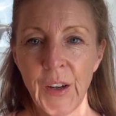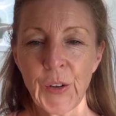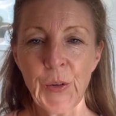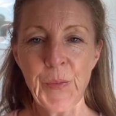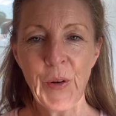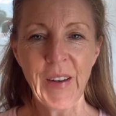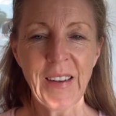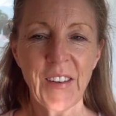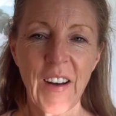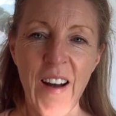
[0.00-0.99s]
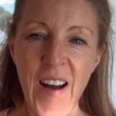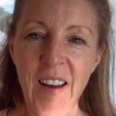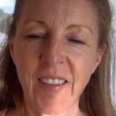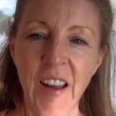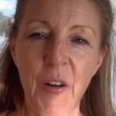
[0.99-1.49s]
Good morning,
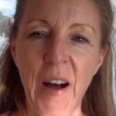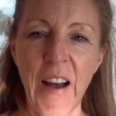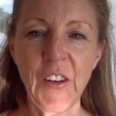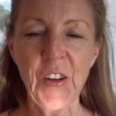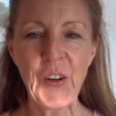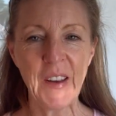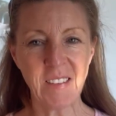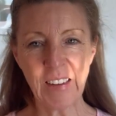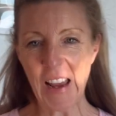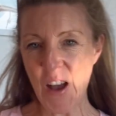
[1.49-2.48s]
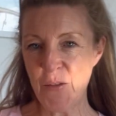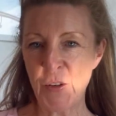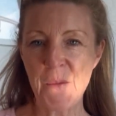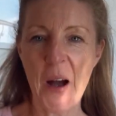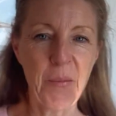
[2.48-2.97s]
guys. How are you? It's Leanne
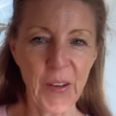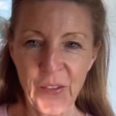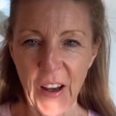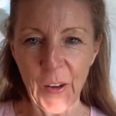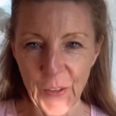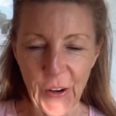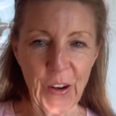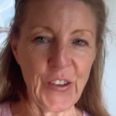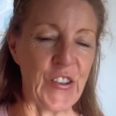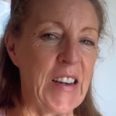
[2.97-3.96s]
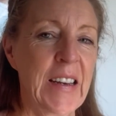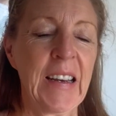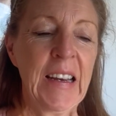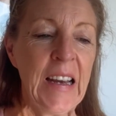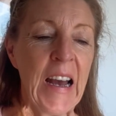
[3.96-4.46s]
from Uplift Health Coaching.
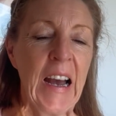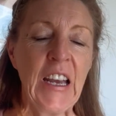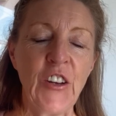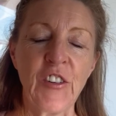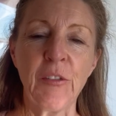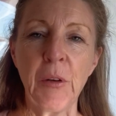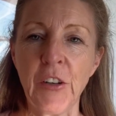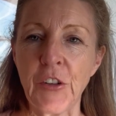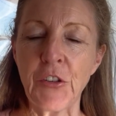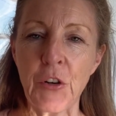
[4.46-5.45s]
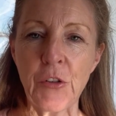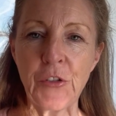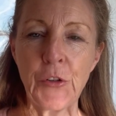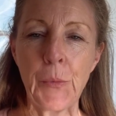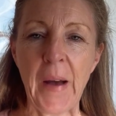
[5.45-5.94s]
Hey, I just wanted to talk
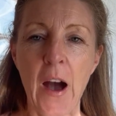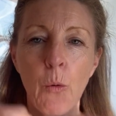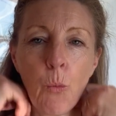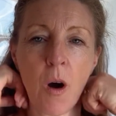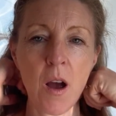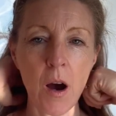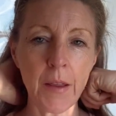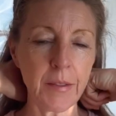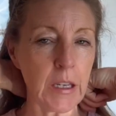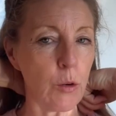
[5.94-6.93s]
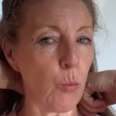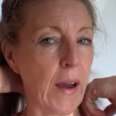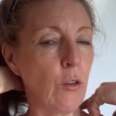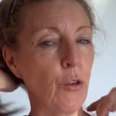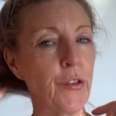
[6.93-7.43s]
to you about why I think
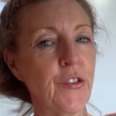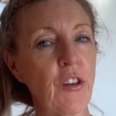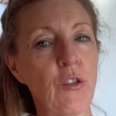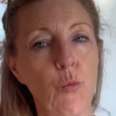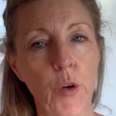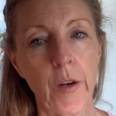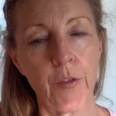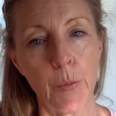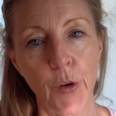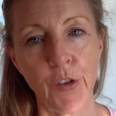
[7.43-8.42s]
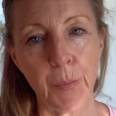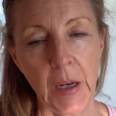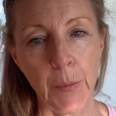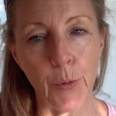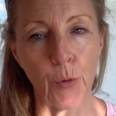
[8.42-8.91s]
weight loss doesn't work for most
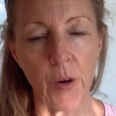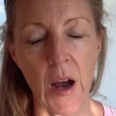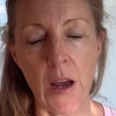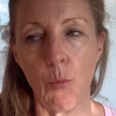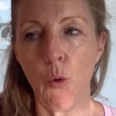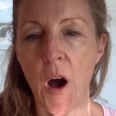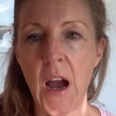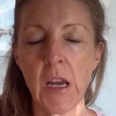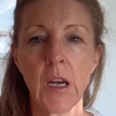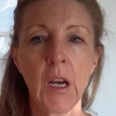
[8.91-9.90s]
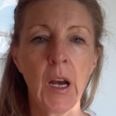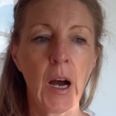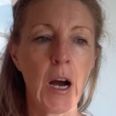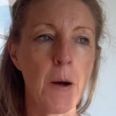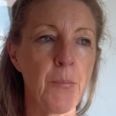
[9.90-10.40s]
people, right? And why
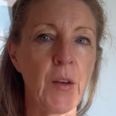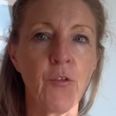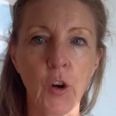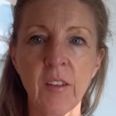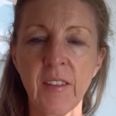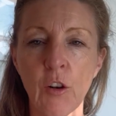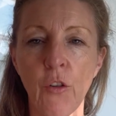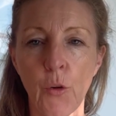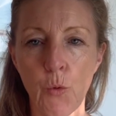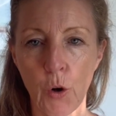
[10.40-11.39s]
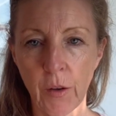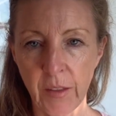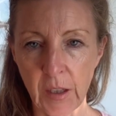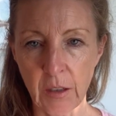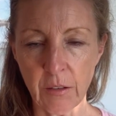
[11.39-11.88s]
they're focusing on the wrong
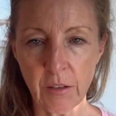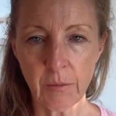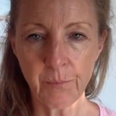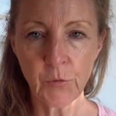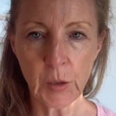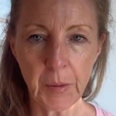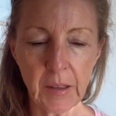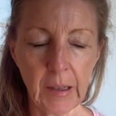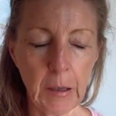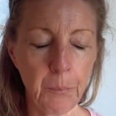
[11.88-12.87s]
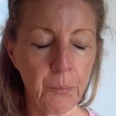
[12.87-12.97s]
things, typically.